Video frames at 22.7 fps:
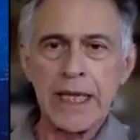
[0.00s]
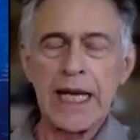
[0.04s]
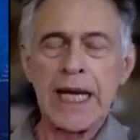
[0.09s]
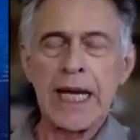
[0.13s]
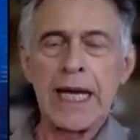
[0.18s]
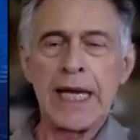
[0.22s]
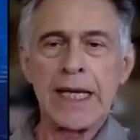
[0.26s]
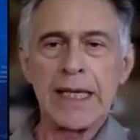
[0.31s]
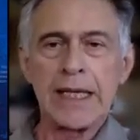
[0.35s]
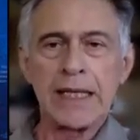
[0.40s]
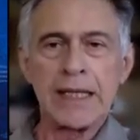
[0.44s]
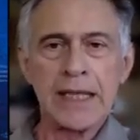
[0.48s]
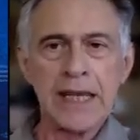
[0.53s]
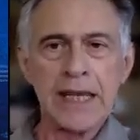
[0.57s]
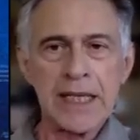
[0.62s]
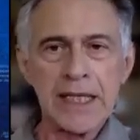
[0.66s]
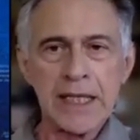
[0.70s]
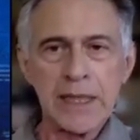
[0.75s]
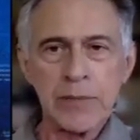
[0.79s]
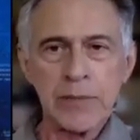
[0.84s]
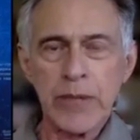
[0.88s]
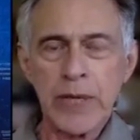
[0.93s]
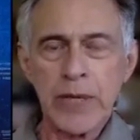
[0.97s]
And they
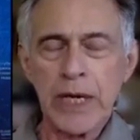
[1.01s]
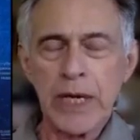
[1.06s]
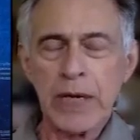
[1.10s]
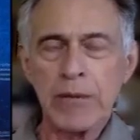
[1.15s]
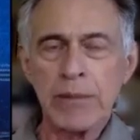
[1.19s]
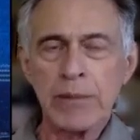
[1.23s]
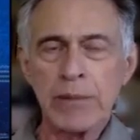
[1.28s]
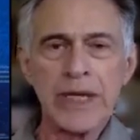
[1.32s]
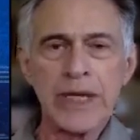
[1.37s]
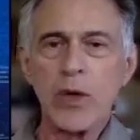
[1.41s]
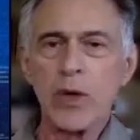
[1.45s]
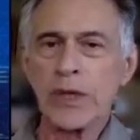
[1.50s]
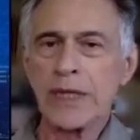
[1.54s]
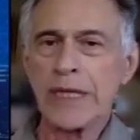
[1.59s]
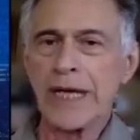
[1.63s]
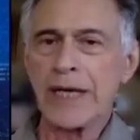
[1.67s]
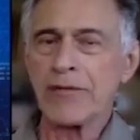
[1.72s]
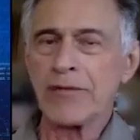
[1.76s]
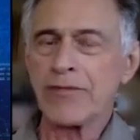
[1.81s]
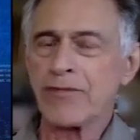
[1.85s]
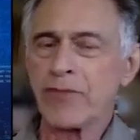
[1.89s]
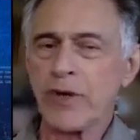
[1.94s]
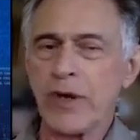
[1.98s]
can probably hold
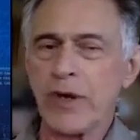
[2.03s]
out for a